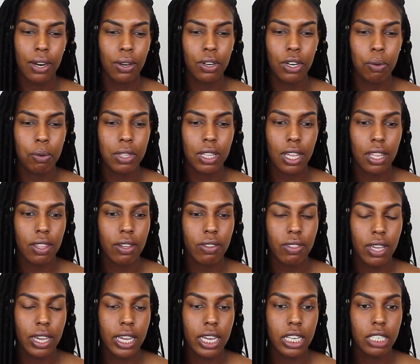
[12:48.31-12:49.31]
I don't know what the
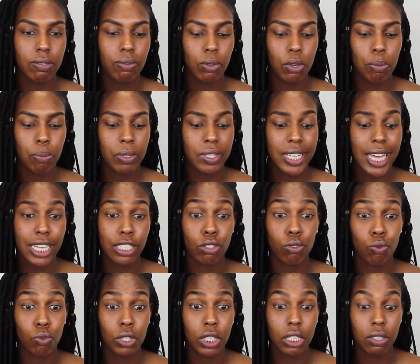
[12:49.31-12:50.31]
other thing is for, but
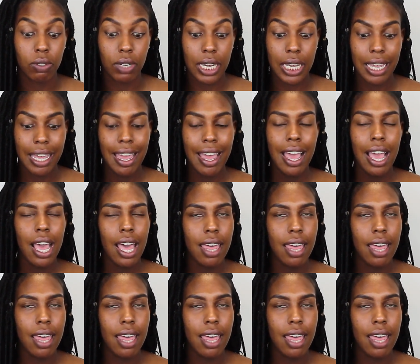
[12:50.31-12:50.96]
that's really great.